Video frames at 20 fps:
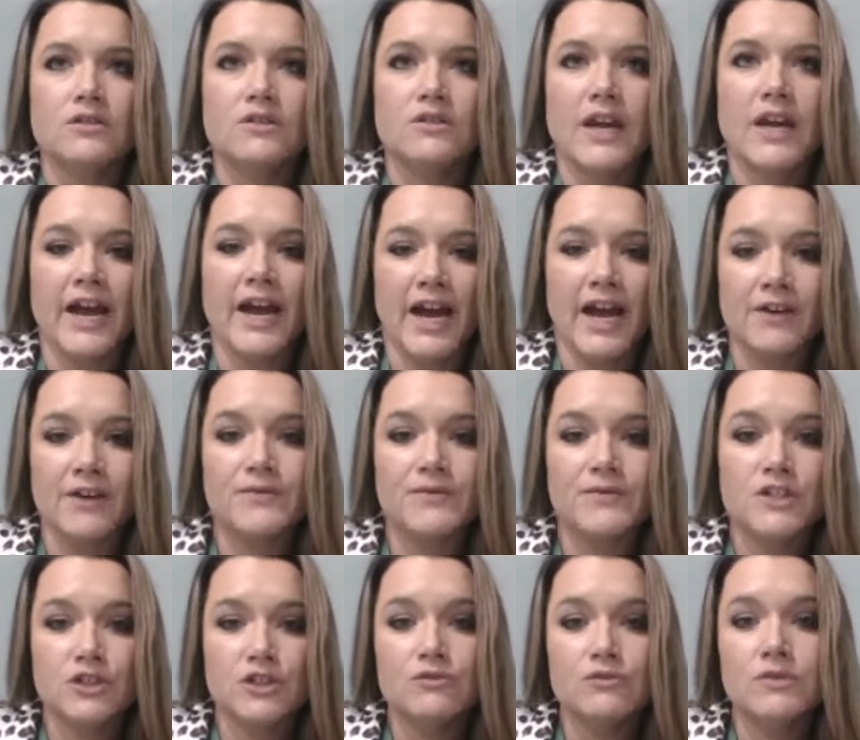have
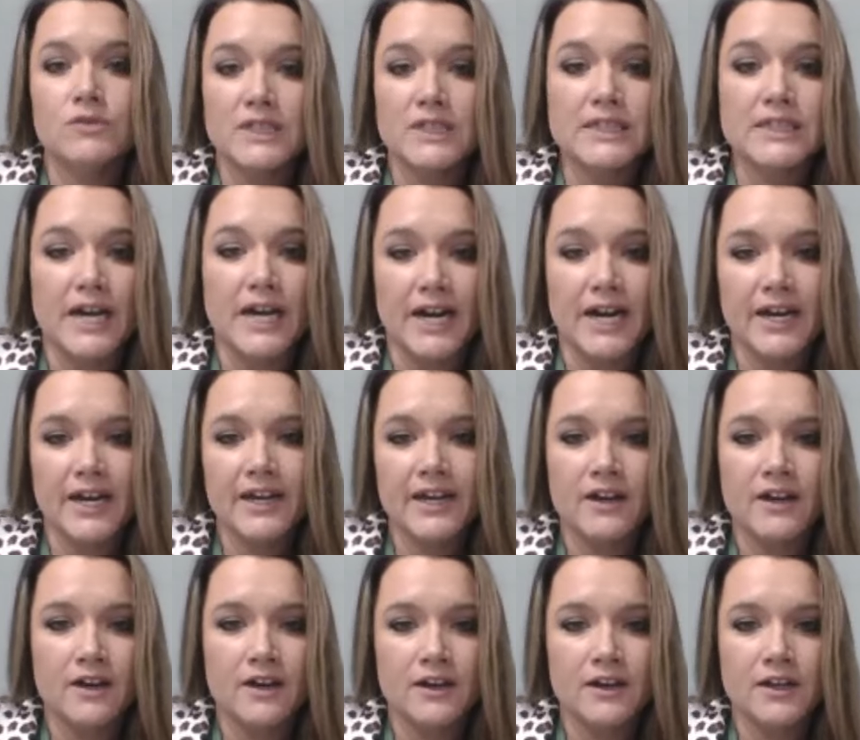to rely
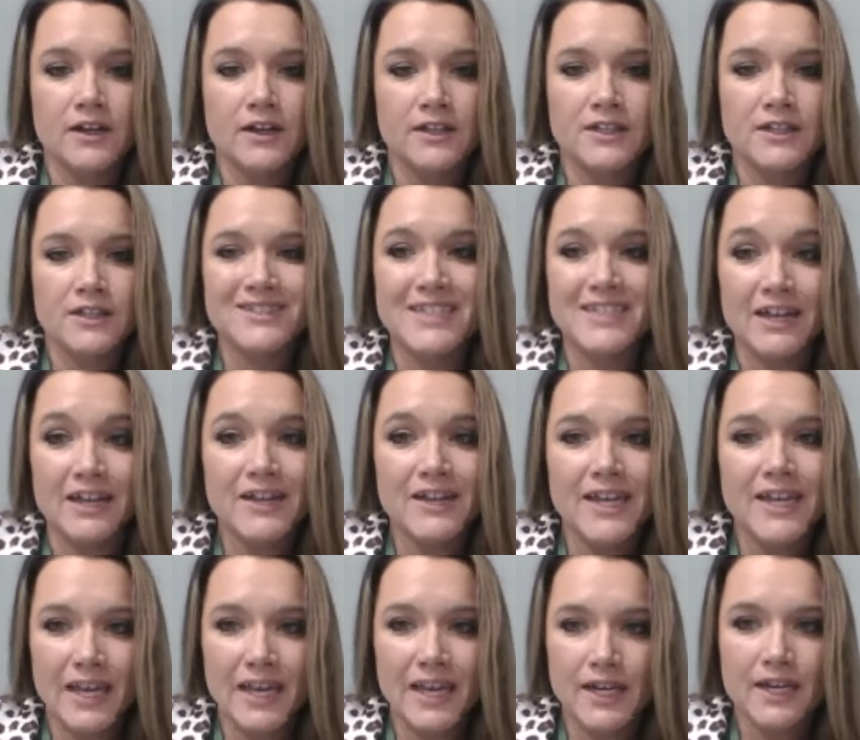on
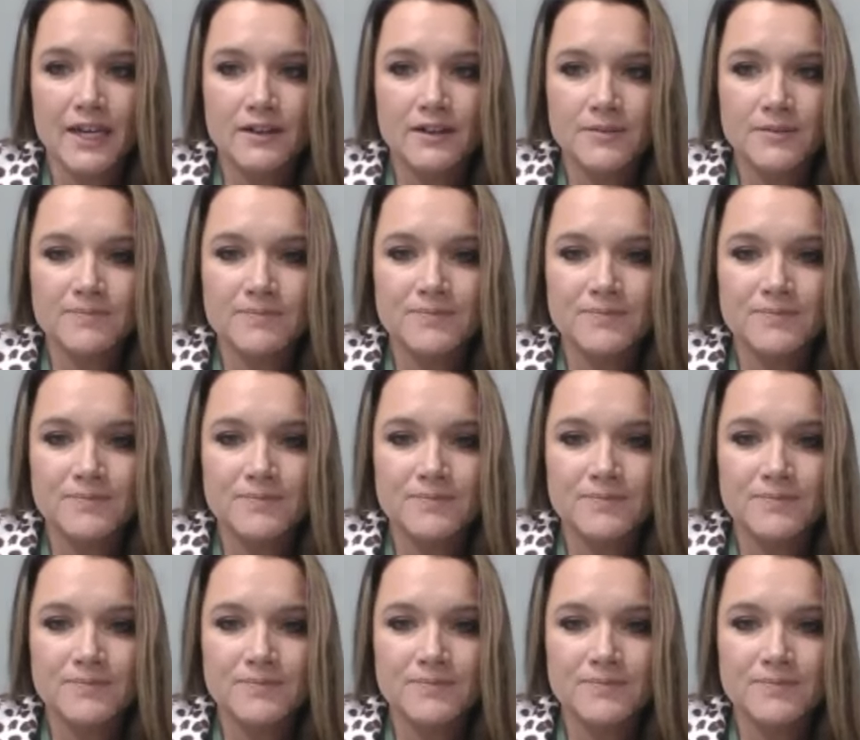delegating